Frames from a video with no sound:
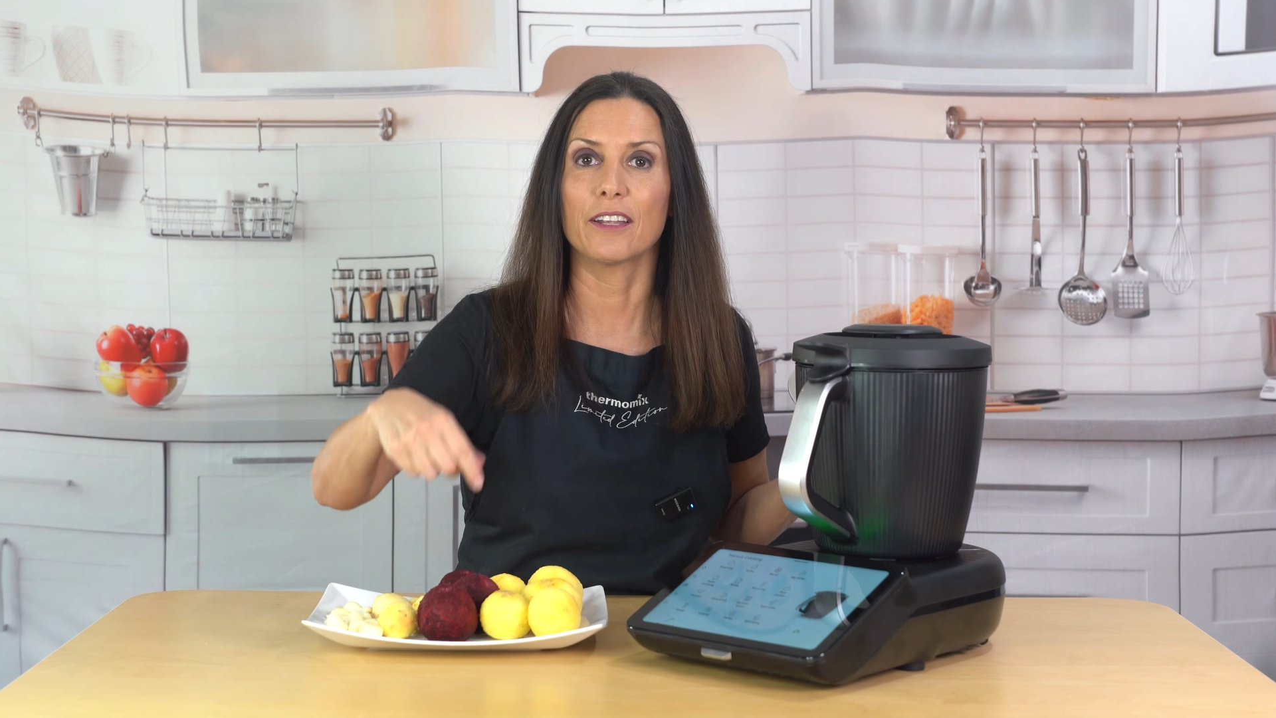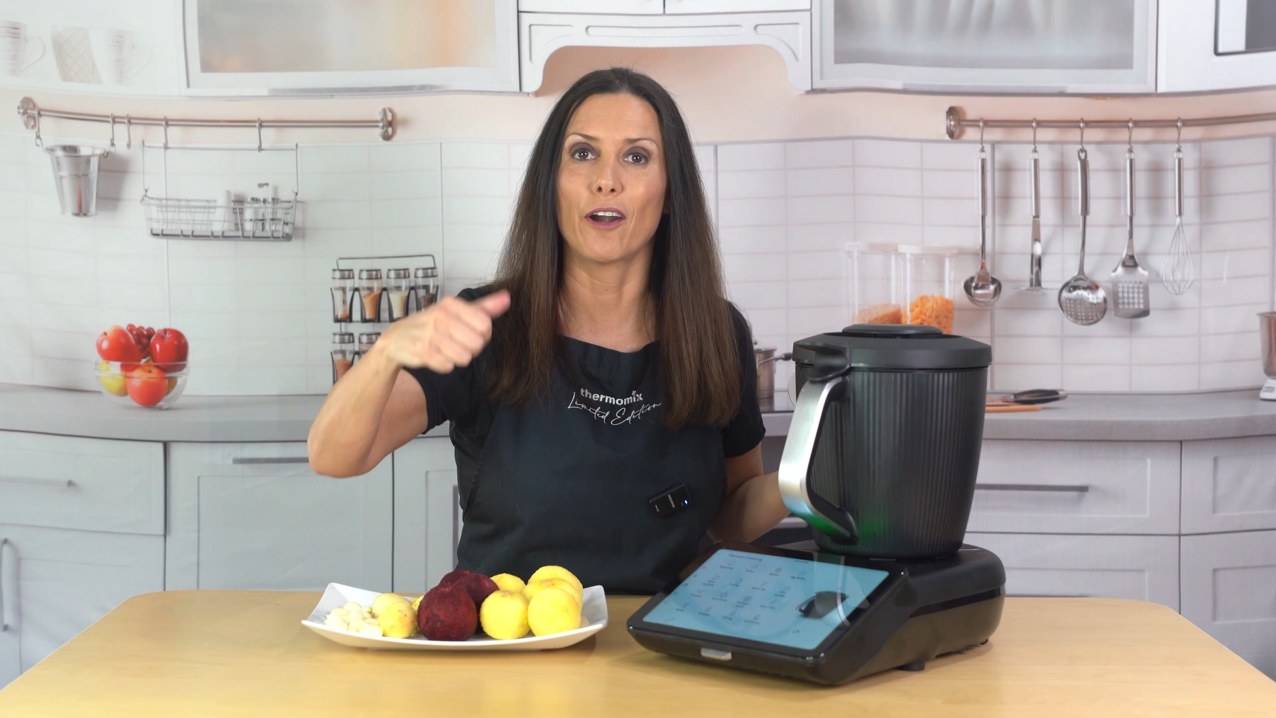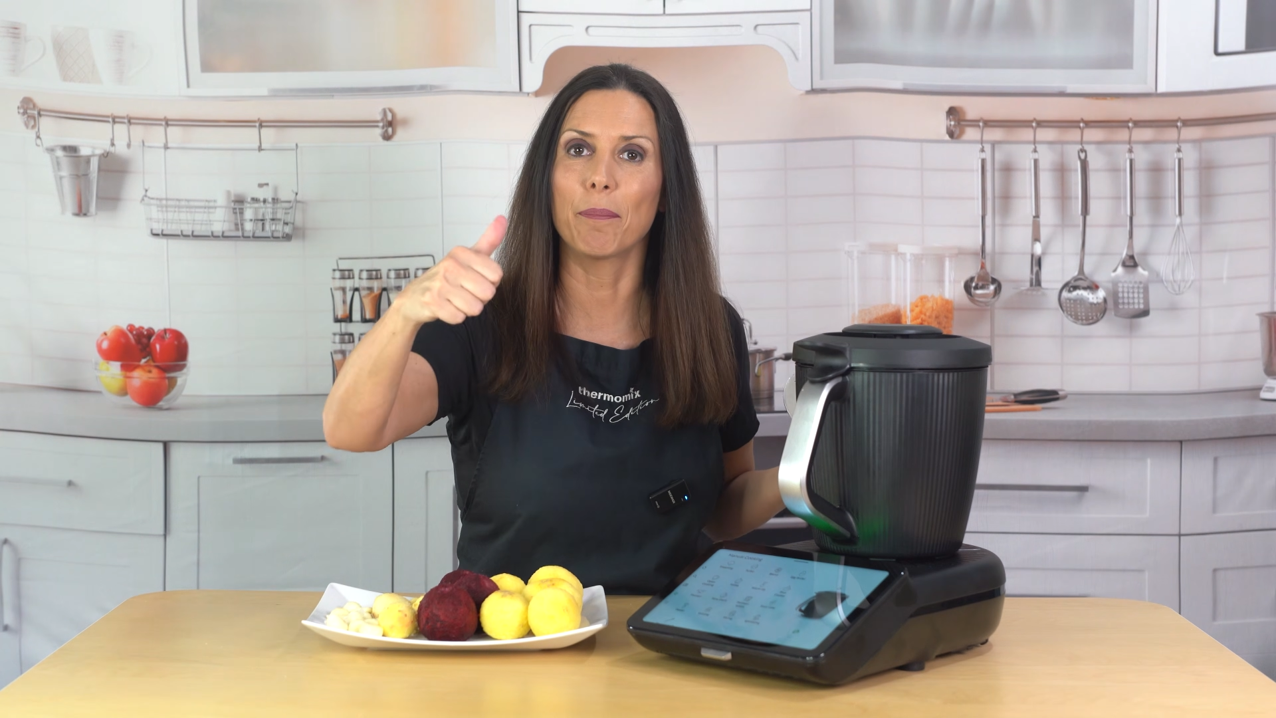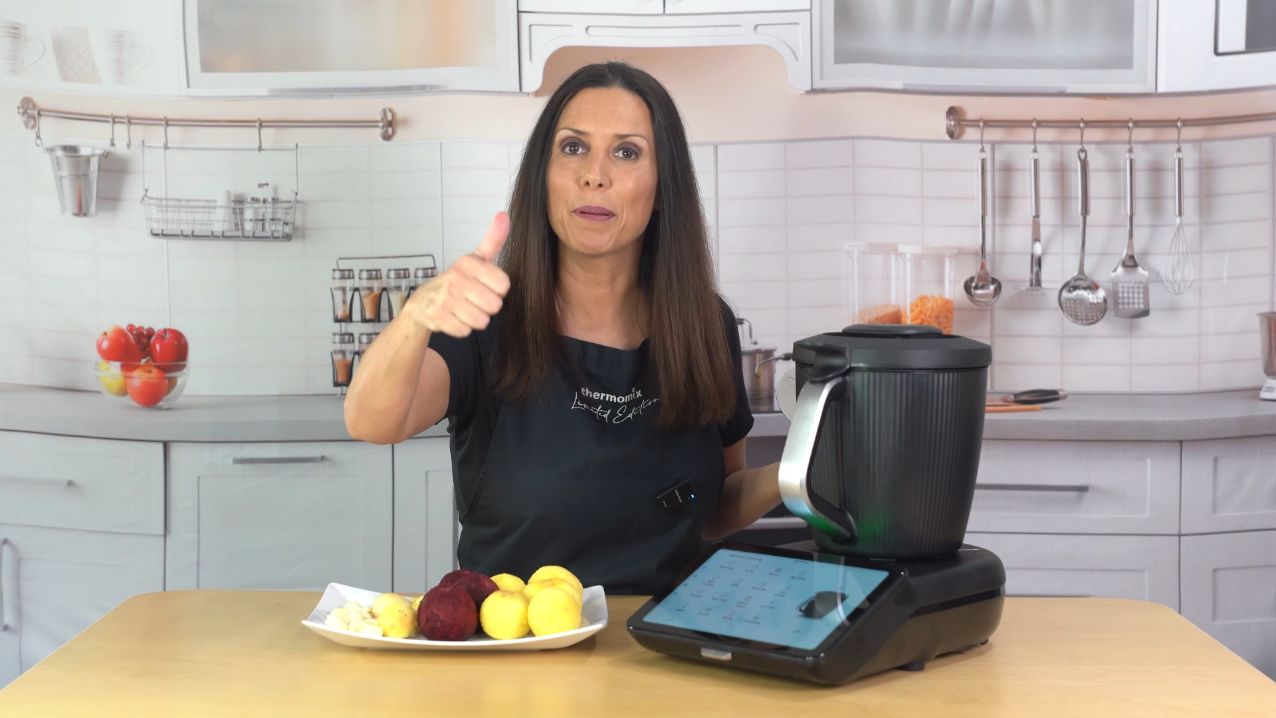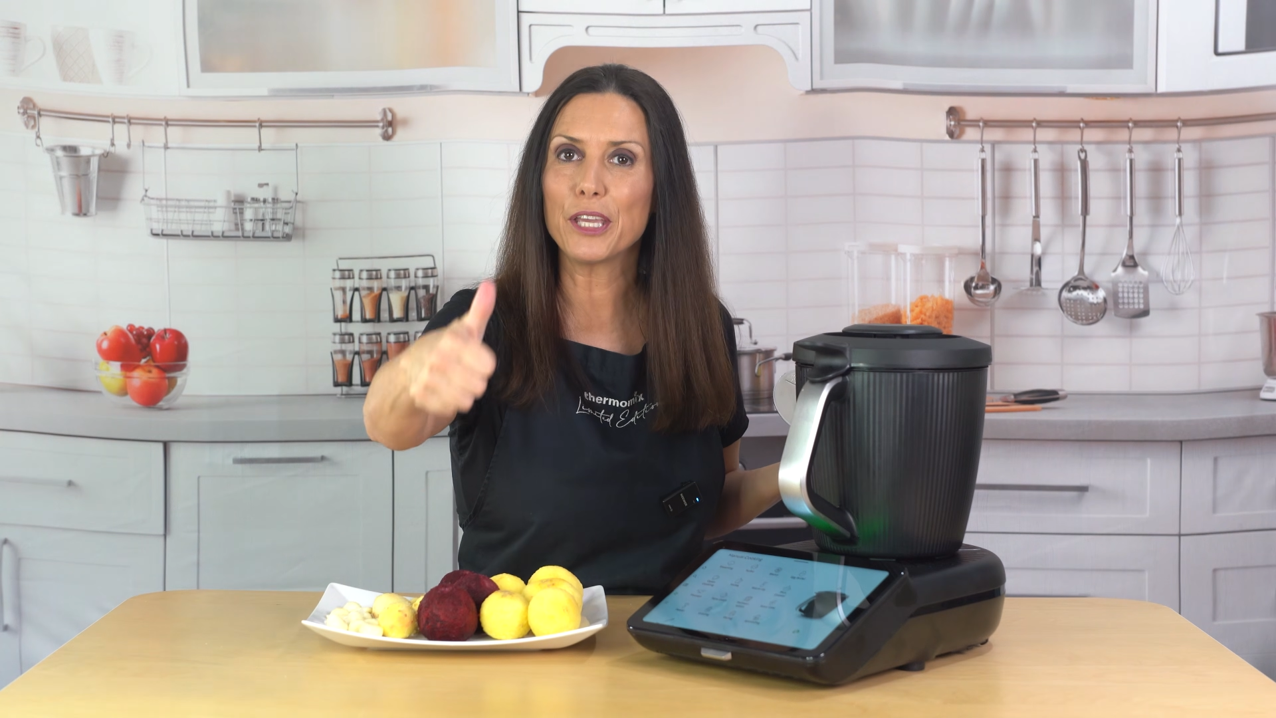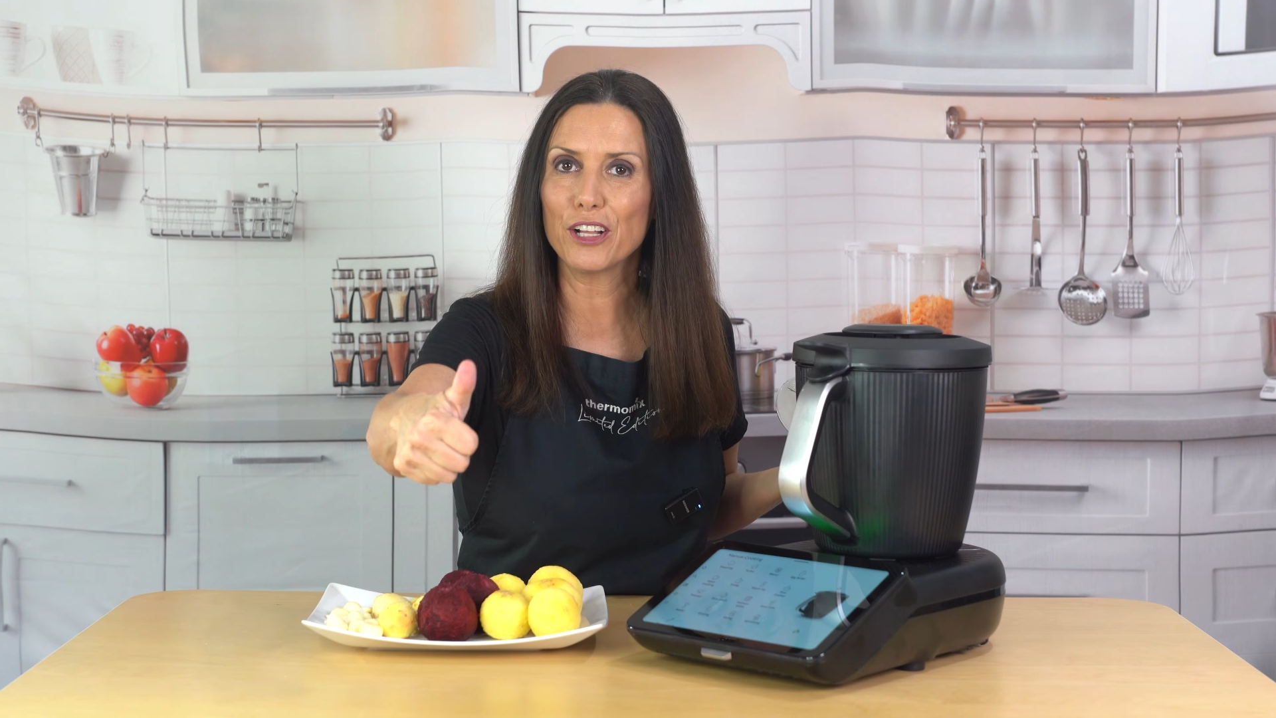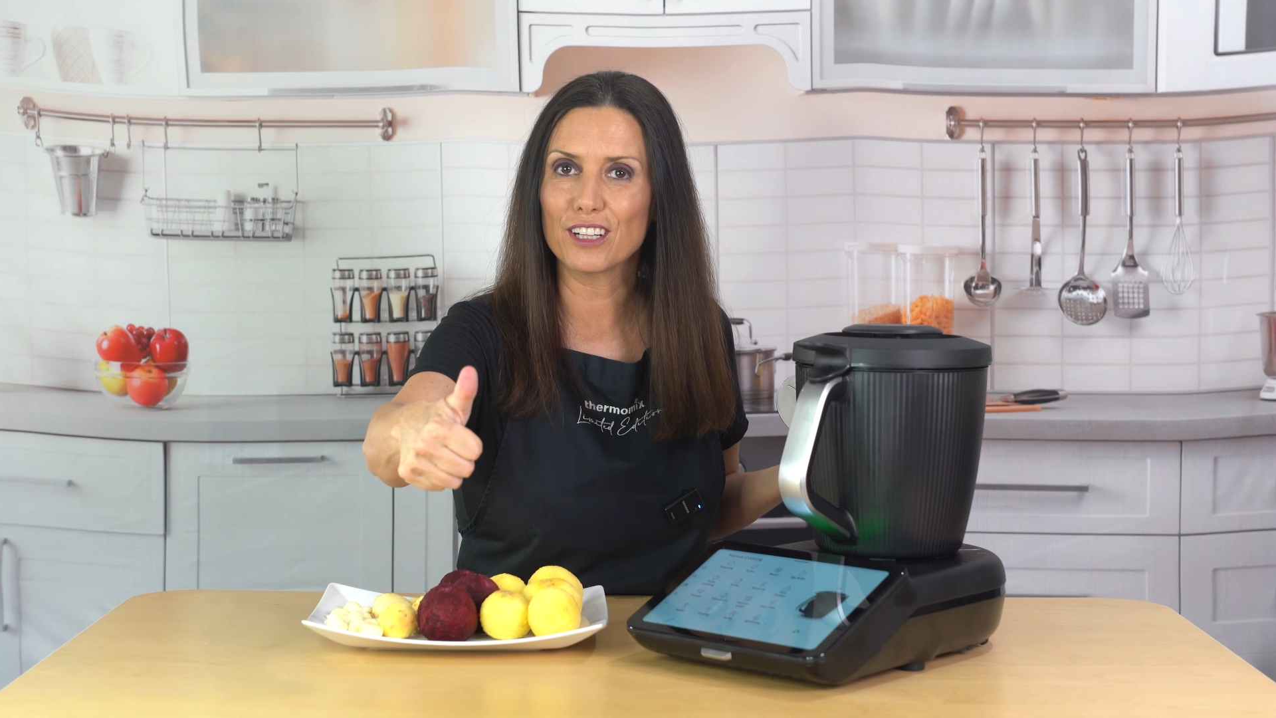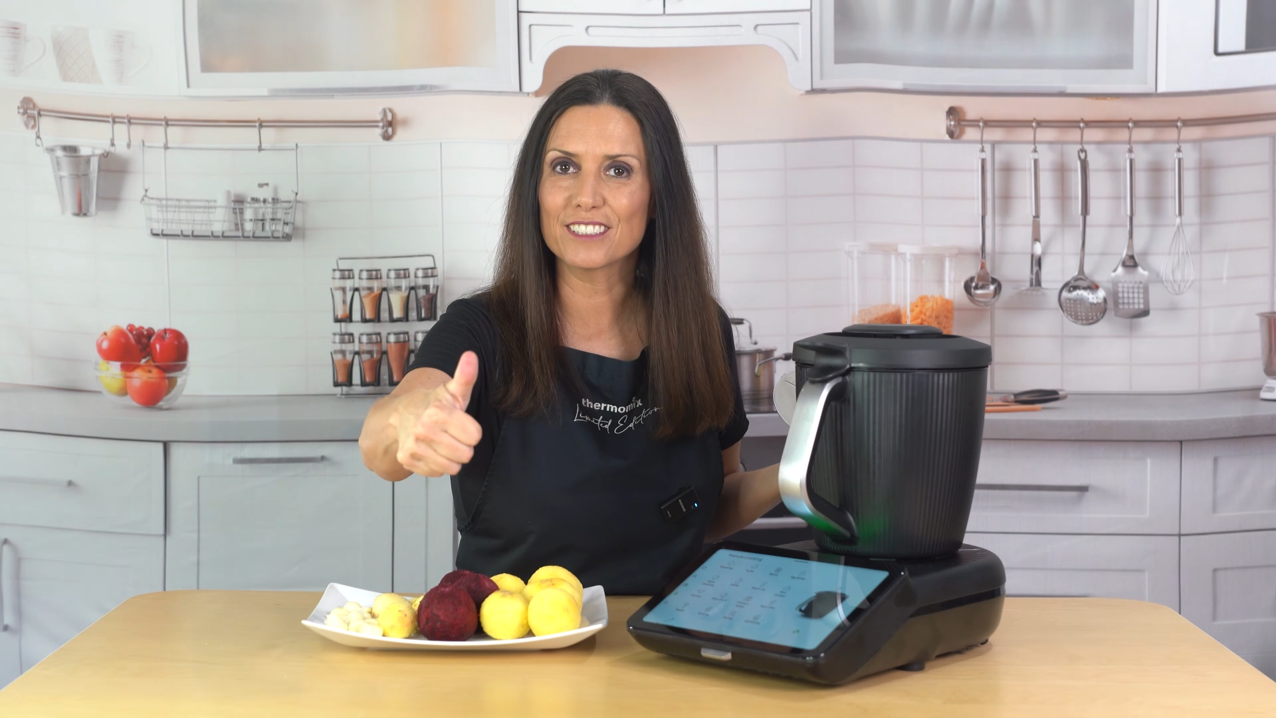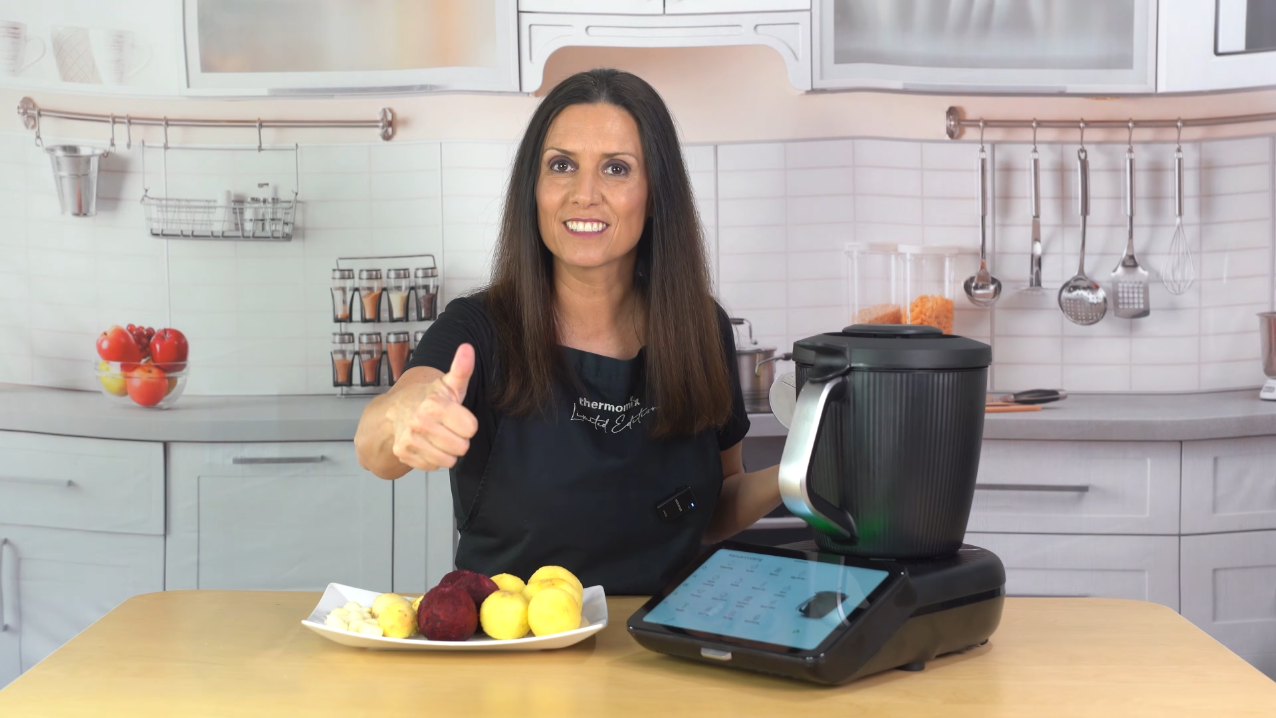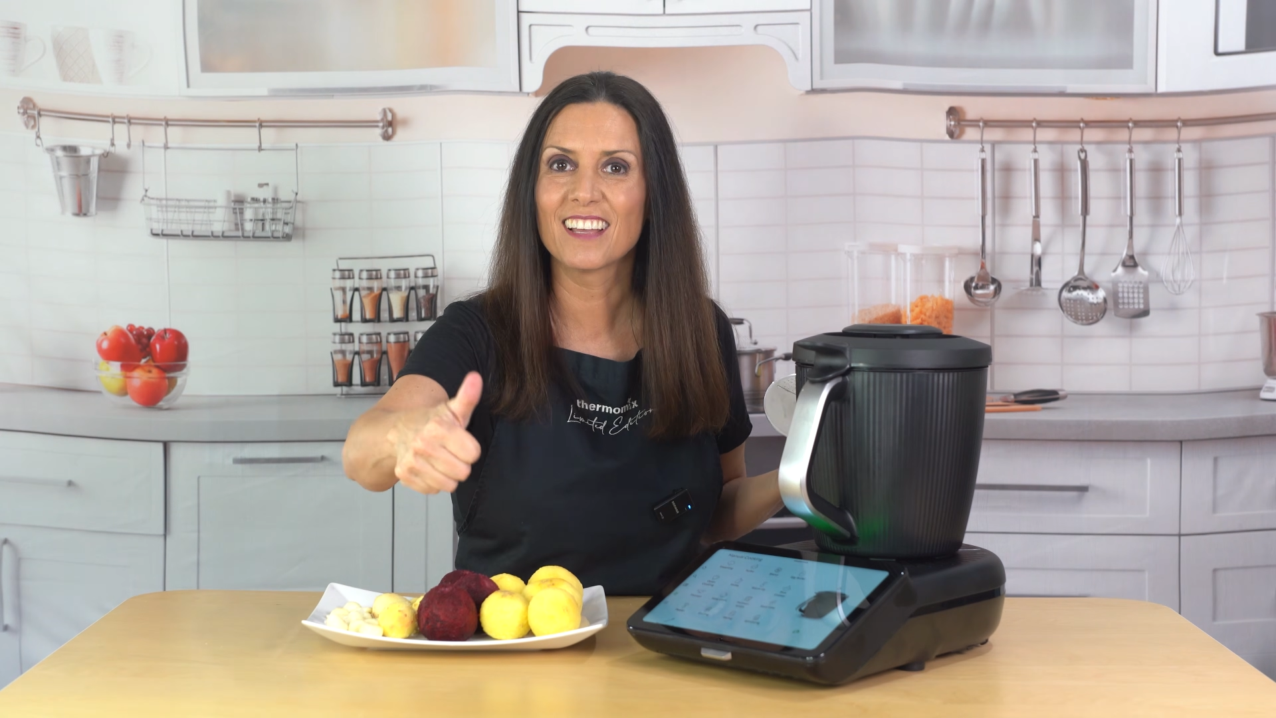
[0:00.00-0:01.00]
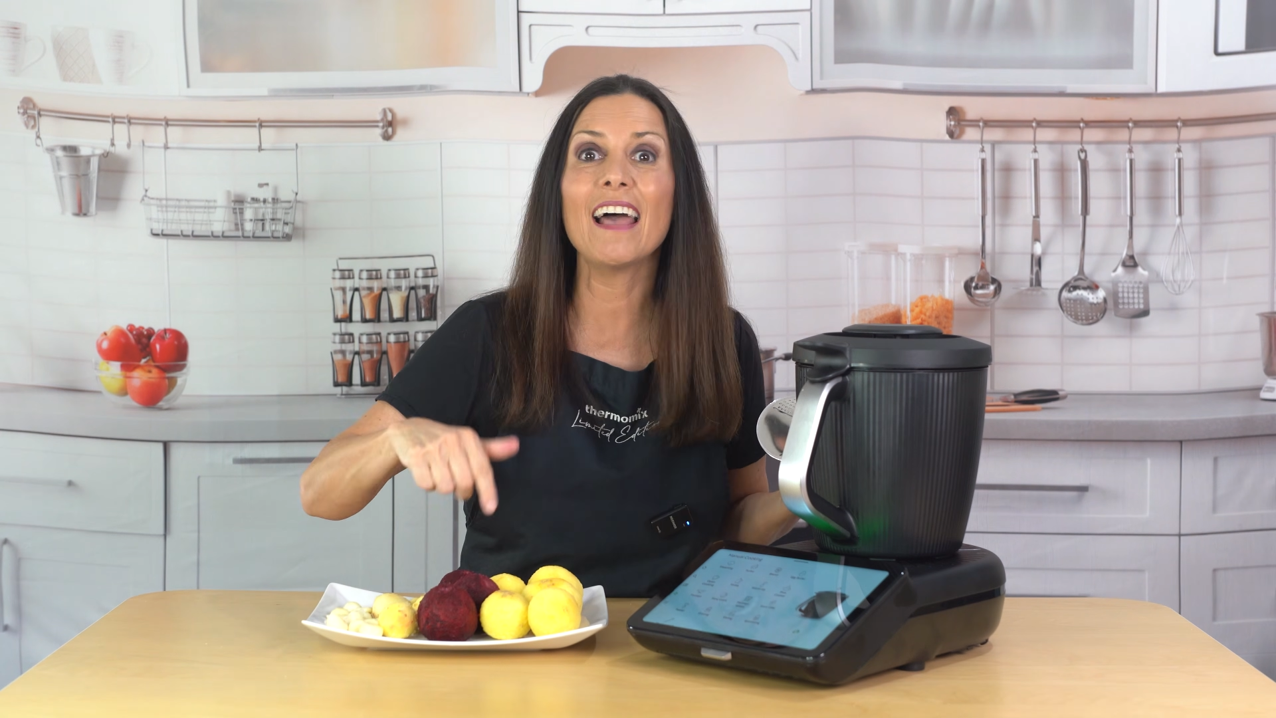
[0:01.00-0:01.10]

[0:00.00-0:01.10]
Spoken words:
that are peeled